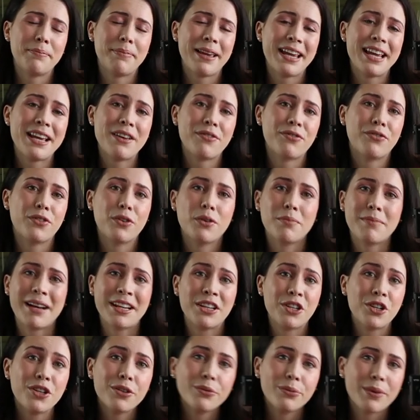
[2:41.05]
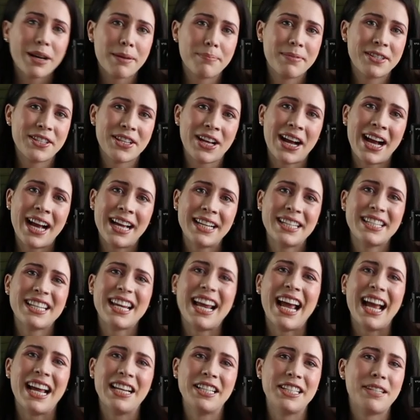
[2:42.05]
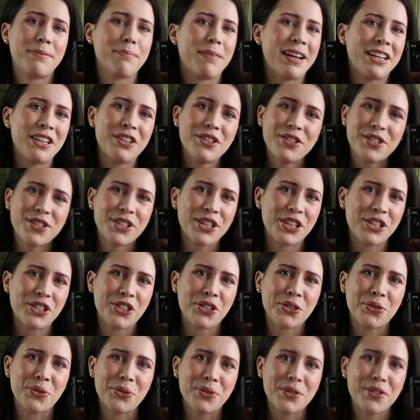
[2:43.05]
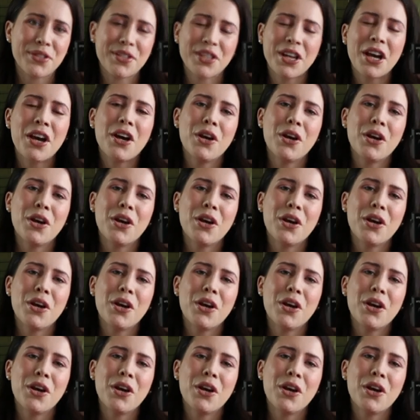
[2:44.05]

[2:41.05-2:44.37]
be for my new website and my new socials